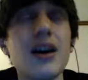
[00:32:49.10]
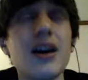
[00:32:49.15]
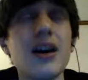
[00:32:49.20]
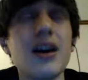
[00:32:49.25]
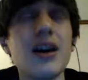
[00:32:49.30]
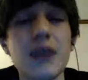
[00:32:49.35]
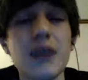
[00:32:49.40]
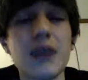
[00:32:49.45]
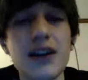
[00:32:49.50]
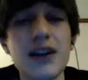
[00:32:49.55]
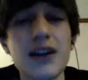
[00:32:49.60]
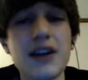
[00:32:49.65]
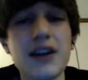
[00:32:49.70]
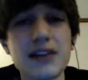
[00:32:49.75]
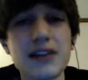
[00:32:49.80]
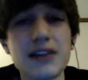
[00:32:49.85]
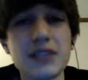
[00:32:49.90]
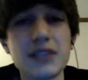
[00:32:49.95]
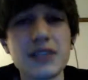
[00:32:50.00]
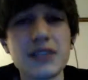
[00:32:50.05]
a
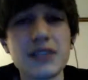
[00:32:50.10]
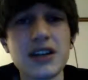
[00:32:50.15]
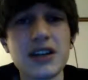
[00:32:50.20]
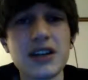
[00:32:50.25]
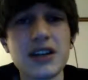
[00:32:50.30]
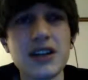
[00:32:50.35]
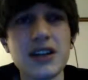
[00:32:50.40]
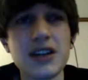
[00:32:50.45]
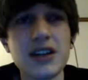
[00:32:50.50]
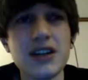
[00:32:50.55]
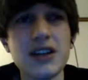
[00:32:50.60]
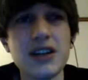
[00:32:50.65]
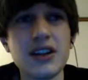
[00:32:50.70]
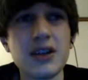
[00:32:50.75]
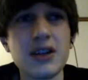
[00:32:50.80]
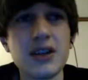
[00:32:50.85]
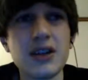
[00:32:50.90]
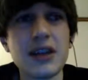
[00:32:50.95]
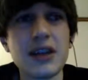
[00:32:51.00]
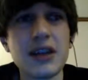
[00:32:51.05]
radioactive material, and the
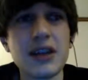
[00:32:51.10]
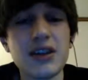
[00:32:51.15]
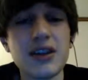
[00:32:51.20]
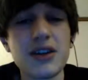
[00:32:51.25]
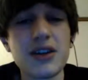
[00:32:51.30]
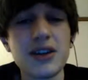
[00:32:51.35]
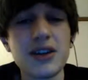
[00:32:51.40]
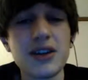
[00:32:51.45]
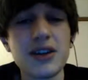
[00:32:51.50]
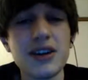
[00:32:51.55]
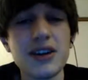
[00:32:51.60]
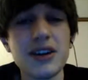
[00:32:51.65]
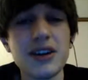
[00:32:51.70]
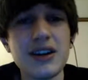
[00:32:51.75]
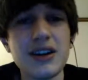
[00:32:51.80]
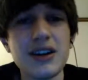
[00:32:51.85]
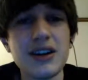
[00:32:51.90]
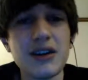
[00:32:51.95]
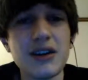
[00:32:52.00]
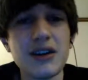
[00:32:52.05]
only way they could
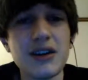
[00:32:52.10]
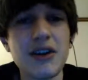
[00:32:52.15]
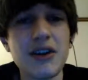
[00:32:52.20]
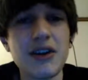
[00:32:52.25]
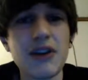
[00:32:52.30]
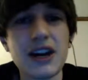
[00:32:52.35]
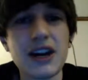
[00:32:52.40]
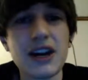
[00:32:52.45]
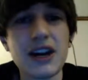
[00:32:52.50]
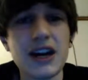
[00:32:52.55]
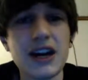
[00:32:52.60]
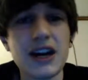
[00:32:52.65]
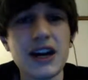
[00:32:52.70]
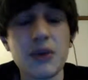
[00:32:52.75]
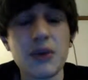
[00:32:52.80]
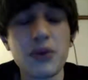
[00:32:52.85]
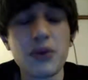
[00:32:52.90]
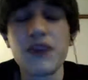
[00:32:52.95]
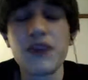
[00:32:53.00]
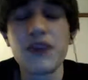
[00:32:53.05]
without getting caught
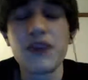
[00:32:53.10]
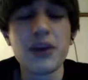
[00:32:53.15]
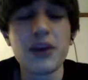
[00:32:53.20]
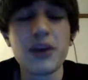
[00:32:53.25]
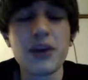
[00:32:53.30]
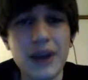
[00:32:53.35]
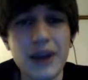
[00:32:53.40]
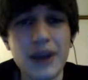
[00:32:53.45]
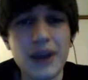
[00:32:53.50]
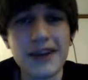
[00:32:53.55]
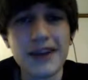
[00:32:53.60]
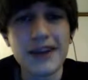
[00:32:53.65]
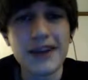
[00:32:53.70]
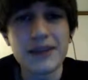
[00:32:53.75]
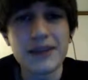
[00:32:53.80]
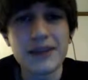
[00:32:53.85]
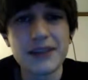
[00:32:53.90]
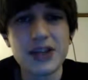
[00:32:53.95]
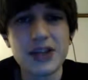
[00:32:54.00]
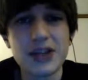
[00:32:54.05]
with a fucking
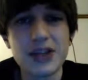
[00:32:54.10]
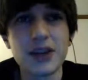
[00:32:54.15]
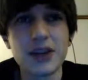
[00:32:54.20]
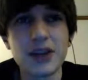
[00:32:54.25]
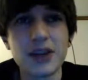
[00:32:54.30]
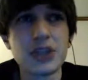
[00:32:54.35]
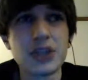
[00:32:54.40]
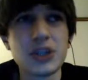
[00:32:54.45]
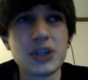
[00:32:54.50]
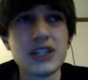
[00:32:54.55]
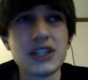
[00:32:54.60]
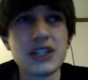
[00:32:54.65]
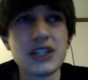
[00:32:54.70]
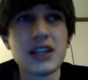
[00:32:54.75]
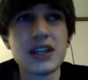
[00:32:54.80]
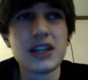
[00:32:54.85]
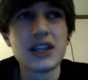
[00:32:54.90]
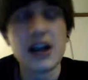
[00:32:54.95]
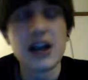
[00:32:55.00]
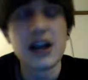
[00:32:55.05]
radioactive material, which is
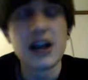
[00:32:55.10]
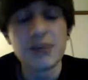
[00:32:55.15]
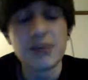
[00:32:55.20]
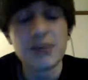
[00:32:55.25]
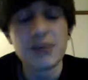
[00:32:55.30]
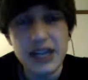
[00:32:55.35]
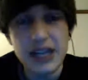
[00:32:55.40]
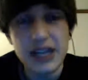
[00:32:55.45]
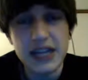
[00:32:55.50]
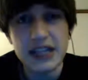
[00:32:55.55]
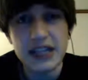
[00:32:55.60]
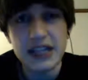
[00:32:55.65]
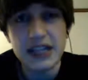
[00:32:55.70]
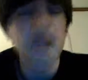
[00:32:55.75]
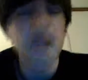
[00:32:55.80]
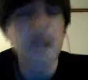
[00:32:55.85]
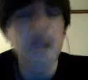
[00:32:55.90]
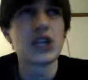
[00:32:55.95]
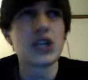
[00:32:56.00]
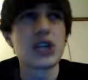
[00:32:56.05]
unprotected.
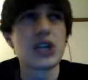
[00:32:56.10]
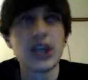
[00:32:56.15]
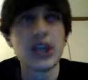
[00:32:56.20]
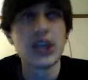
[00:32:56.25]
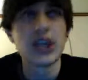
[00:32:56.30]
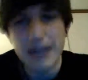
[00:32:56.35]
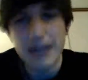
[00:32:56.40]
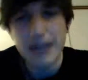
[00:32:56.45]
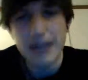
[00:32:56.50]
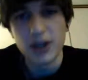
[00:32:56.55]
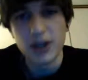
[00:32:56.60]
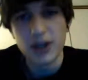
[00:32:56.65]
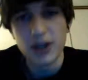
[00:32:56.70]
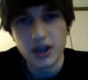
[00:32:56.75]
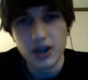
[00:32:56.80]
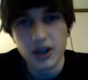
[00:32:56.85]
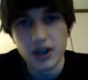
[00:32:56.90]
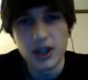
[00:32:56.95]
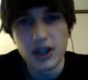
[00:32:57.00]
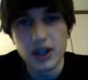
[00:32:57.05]
It wouldn't kill them at
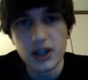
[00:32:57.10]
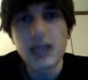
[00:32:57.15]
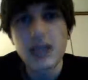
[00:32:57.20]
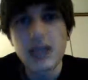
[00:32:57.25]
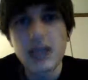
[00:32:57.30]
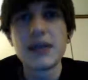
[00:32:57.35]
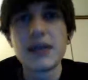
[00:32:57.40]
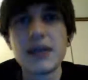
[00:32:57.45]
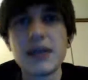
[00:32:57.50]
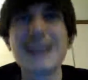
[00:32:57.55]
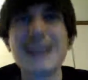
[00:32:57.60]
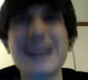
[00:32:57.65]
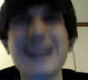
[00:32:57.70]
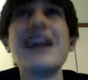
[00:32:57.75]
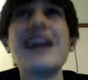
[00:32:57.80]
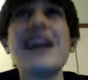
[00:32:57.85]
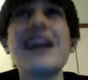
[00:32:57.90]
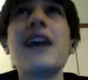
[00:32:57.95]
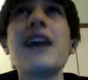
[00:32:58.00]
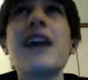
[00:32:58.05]
all to be handling
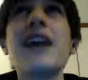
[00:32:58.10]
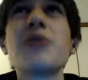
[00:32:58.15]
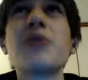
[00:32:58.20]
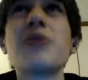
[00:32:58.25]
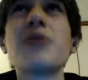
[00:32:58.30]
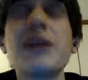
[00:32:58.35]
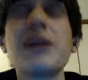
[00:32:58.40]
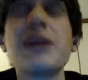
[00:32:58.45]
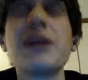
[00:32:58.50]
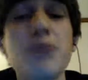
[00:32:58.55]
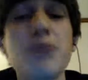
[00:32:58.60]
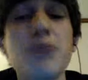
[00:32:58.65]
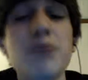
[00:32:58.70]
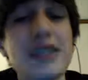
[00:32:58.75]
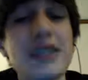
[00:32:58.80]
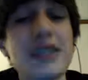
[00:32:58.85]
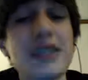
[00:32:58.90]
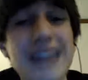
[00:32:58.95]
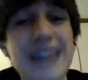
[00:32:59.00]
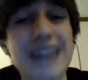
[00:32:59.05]
enough uranium to
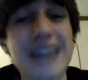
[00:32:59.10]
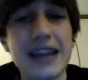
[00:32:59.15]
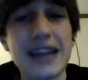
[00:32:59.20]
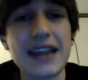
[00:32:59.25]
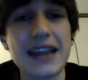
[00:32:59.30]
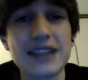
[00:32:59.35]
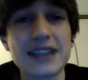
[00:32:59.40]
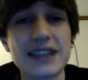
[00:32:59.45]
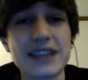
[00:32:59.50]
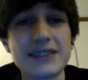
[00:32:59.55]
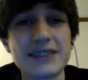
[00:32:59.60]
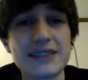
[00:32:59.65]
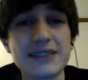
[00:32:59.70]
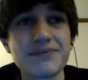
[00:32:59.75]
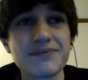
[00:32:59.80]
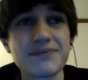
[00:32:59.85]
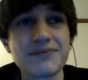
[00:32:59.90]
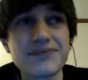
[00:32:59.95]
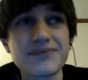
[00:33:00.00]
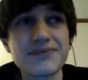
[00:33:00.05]
poison Catholics.
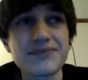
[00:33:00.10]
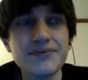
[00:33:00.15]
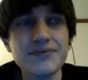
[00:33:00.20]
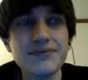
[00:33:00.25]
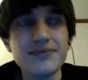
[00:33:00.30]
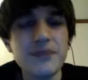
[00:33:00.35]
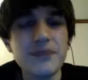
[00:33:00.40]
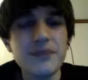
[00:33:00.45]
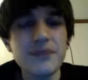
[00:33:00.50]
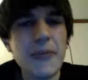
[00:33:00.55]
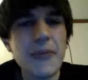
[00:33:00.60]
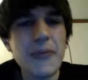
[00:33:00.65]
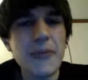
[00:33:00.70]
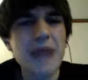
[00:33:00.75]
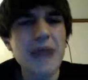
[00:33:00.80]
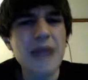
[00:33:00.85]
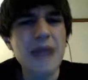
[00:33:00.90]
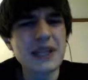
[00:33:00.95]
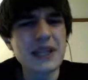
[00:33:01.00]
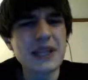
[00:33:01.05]

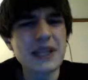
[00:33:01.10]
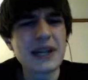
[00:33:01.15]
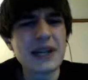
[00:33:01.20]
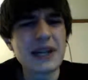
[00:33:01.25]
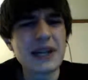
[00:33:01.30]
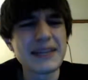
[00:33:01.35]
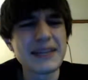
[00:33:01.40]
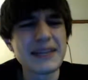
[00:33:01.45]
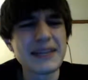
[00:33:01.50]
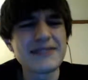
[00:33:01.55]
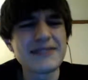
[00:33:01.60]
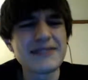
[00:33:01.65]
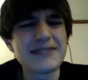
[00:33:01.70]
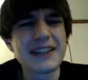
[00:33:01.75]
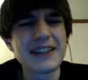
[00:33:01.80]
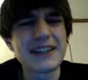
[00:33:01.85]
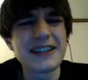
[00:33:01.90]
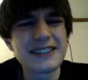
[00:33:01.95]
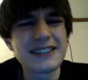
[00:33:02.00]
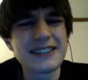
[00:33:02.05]
I'm sorry, but that's
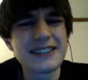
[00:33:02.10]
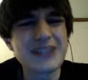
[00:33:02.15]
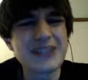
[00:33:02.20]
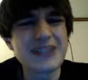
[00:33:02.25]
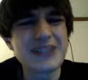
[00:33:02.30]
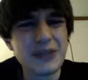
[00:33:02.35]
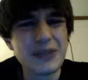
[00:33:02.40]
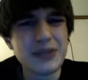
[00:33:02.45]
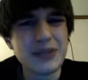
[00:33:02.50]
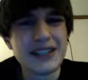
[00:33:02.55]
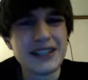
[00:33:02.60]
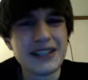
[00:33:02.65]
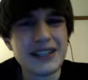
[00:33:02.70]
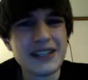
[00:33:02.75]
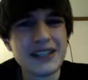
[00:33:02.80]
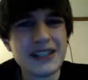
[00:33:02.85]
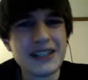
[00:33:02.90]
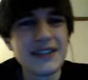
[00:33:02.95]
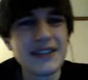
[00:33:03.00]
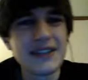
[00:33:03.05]
fucking stupid.
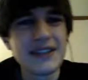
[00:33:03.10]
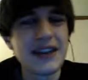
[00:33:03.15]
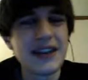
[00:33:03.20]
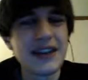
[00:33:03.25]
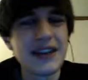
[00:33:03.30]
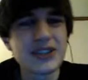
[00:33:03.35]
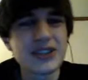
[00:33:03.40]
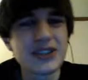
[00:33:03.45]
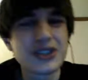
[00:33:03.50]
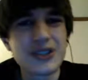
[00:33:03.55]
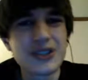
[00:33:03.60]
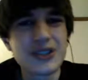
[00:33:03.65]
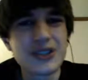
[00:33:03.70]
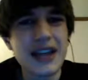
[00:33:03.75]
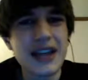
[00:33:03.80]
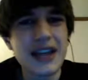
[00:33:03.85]
If he understood